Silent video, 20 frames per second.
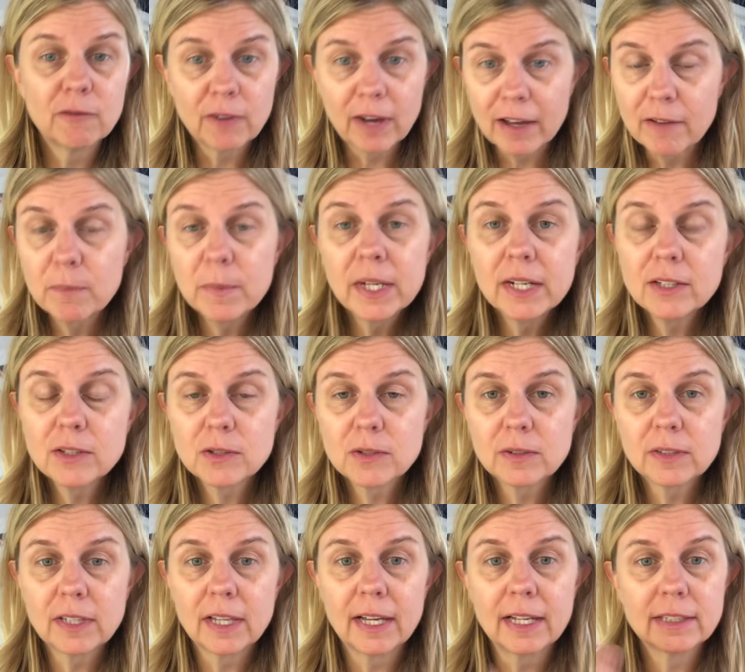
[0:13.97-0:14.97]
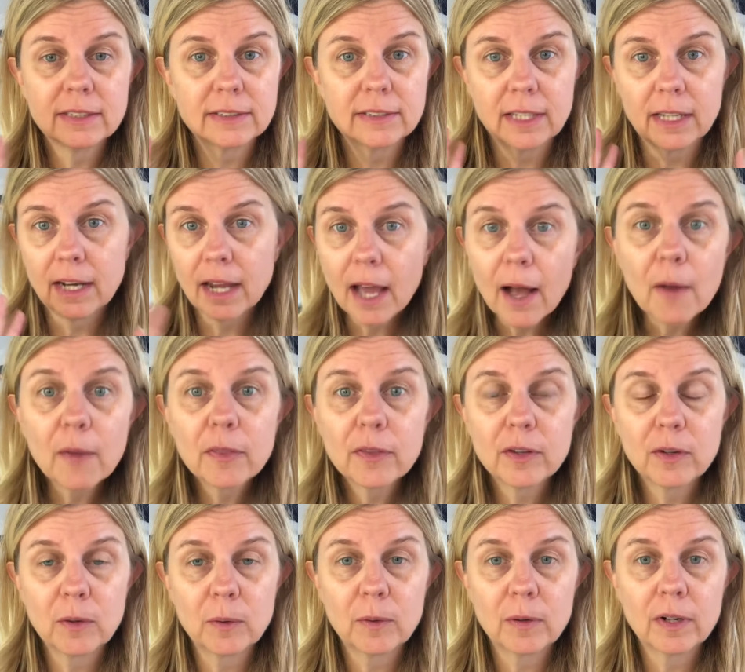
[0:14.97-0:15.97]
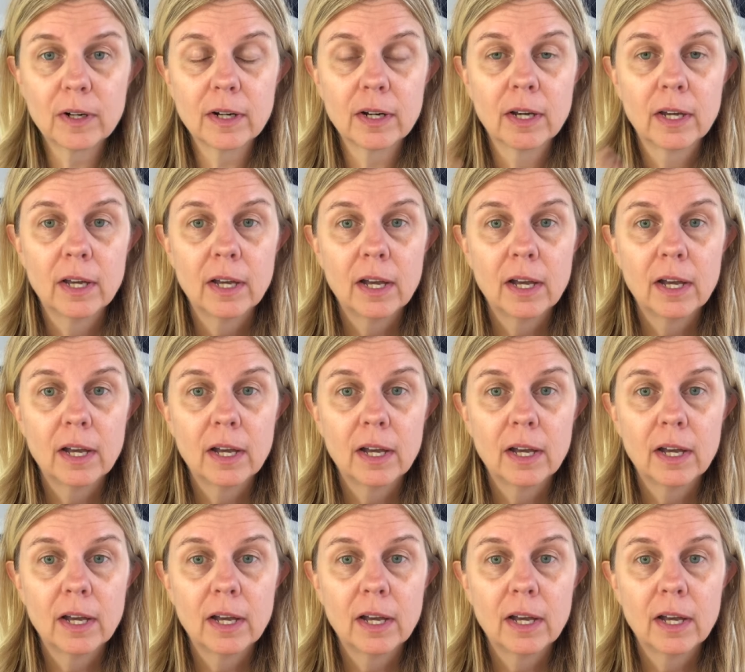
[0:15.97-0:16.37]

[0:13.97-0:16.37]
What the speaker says: 5 minutes or less and out the door.